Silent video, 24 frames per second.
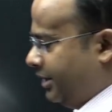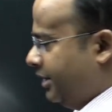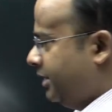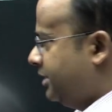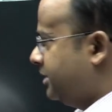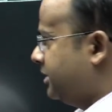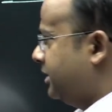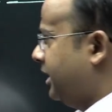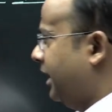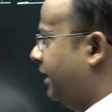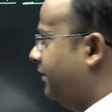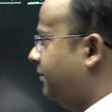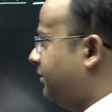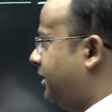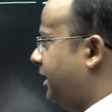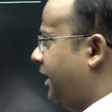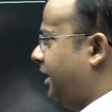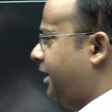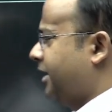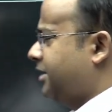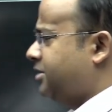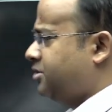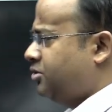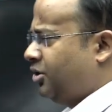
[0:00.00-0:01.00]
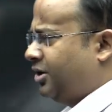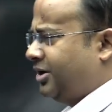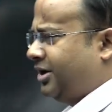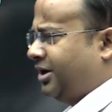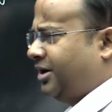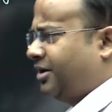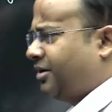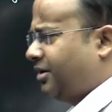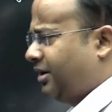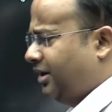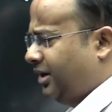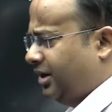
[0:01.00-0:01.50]
his life. That is not
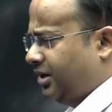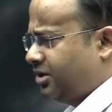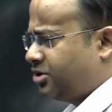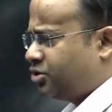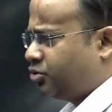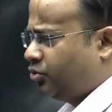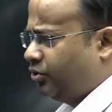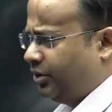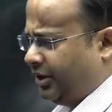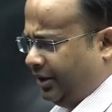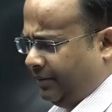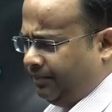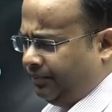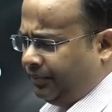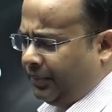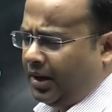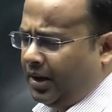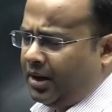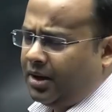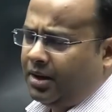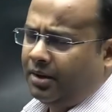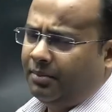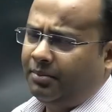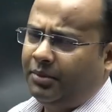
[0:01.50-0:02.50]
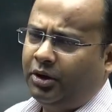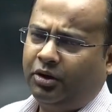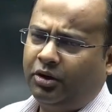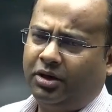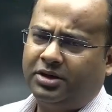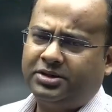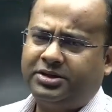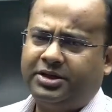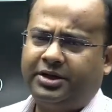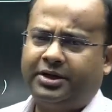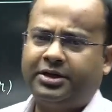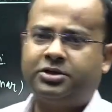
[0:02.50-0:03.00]
a real story,
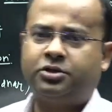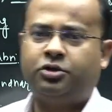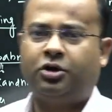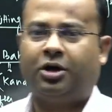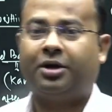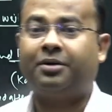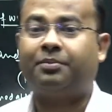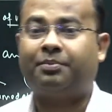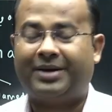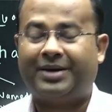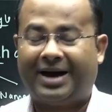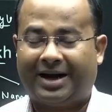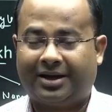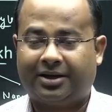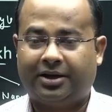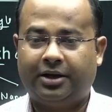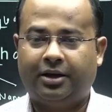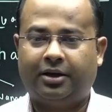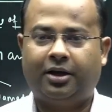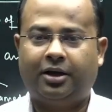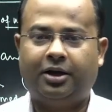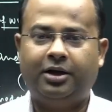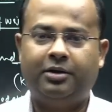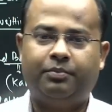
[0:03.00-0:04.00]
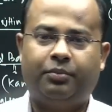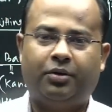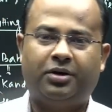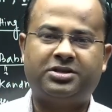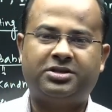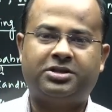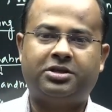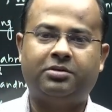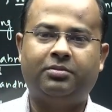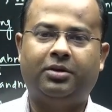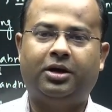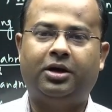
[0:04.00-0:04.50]
because it is not practically
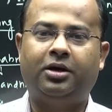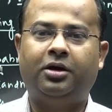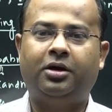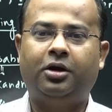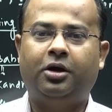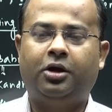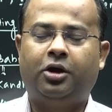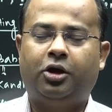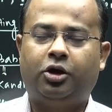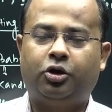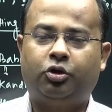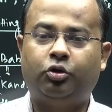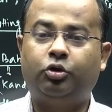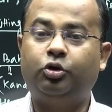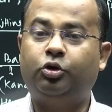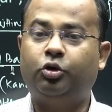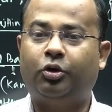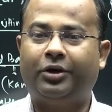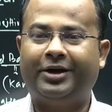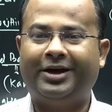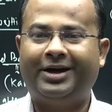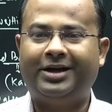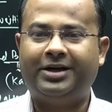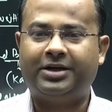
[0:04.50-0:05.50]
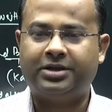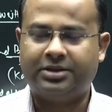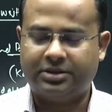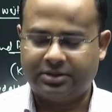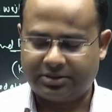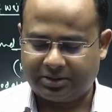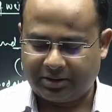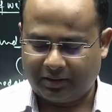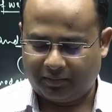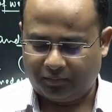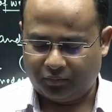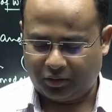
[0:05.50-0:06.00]
possible to donate
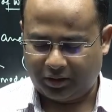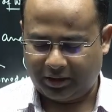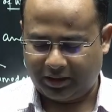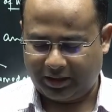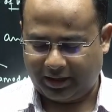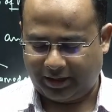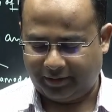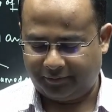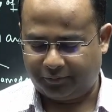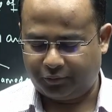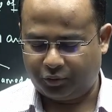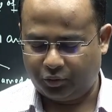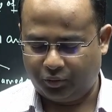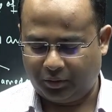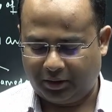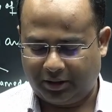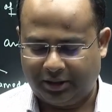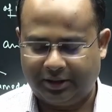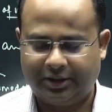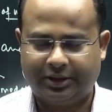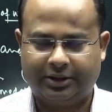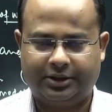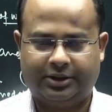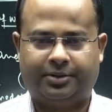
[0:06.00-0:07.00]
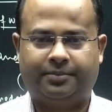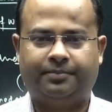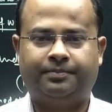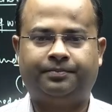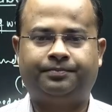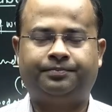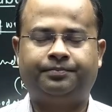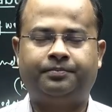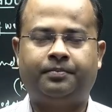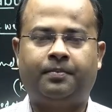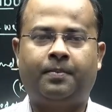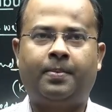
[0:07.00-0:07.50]
someone's life to another.
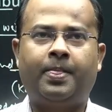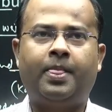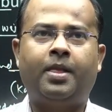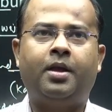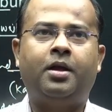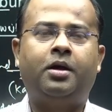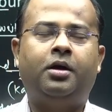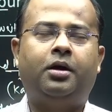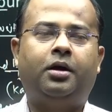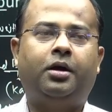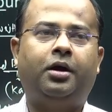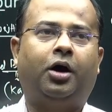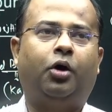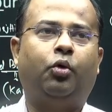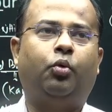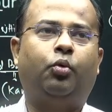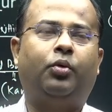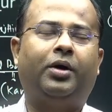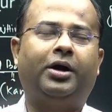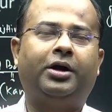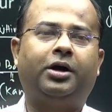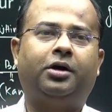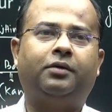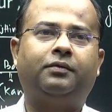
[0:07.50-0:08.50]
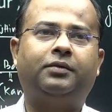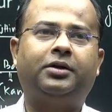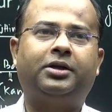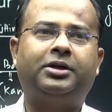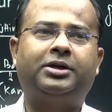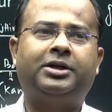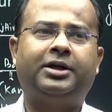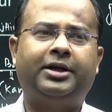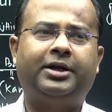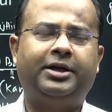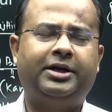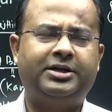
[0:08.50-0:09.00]
Now one of the
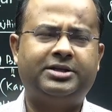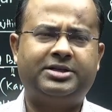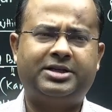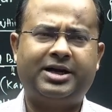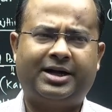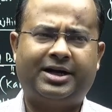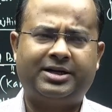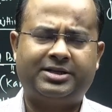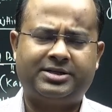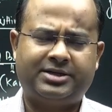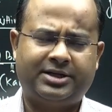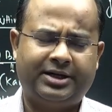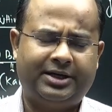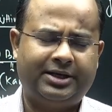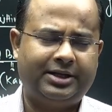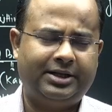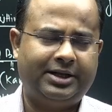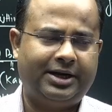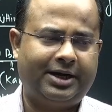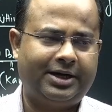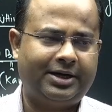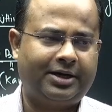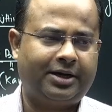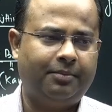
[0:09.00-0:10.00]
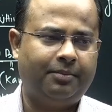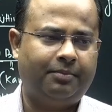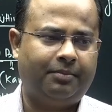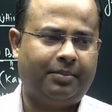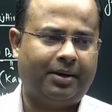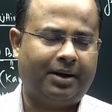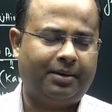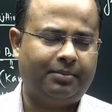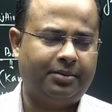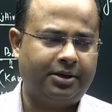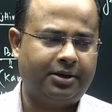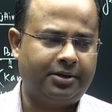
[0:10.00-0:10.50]
theories that said that
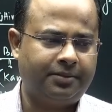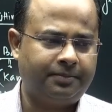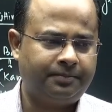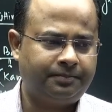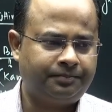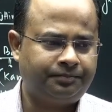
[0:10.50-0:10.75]
Babur